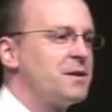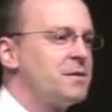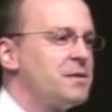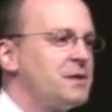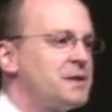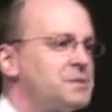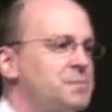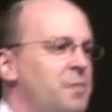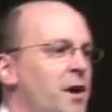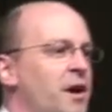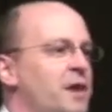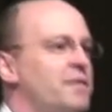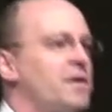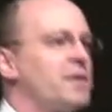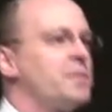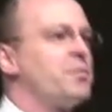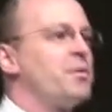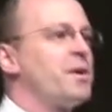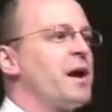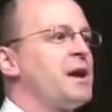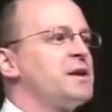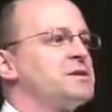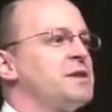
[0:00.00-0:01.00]
or this part of our
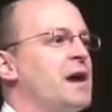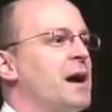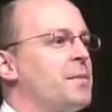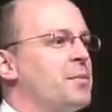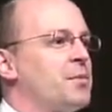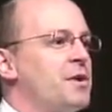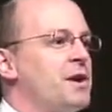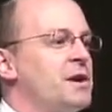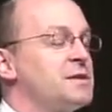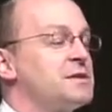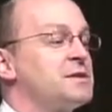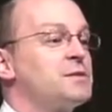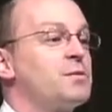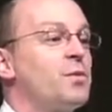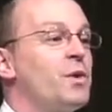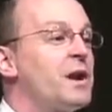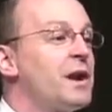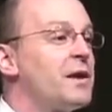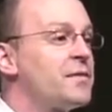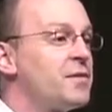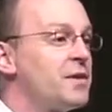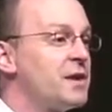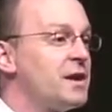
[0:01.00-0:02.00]
branch operations,
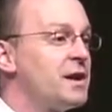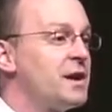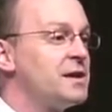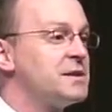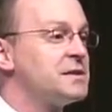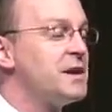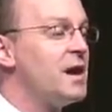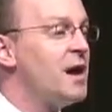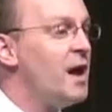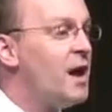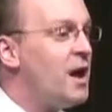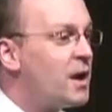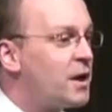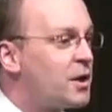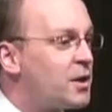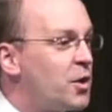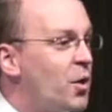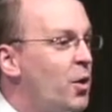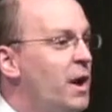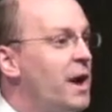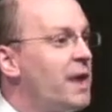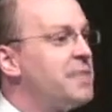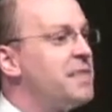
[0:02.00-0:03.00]
whatever it is.
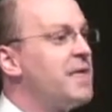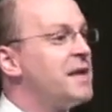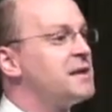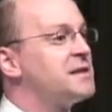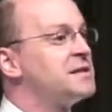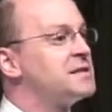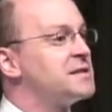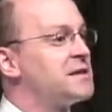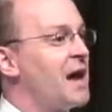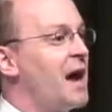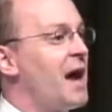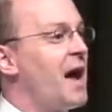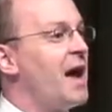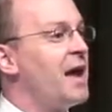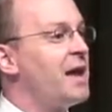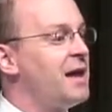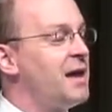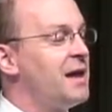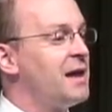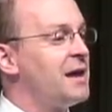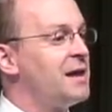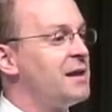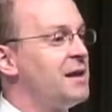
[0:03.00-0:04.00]
Go ahead then and tie
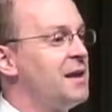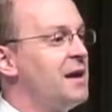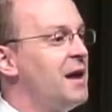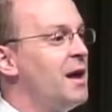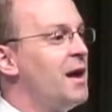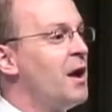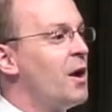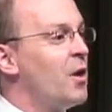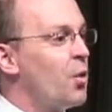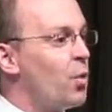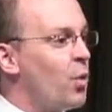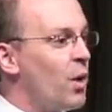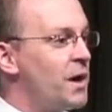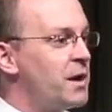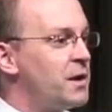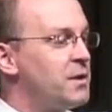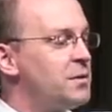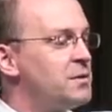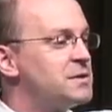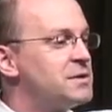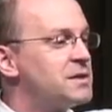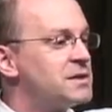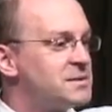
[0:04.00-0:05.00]
in what
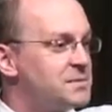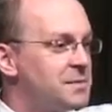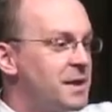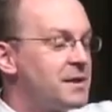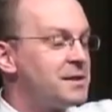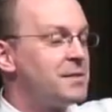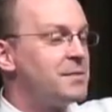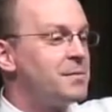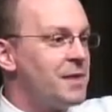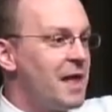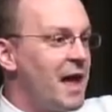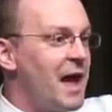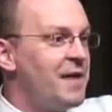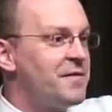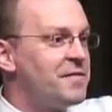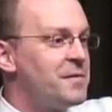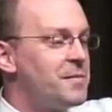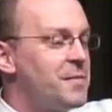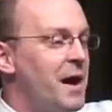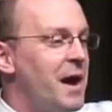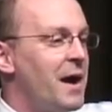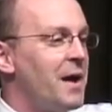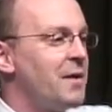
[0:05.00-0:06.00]
you just made them laugh
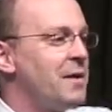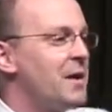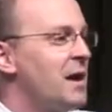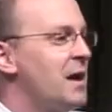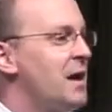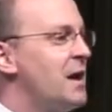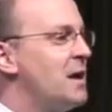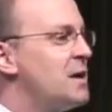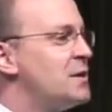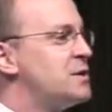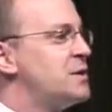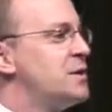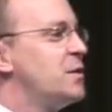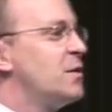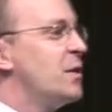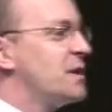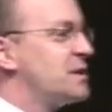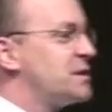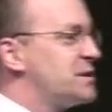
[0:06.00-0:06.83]
about to a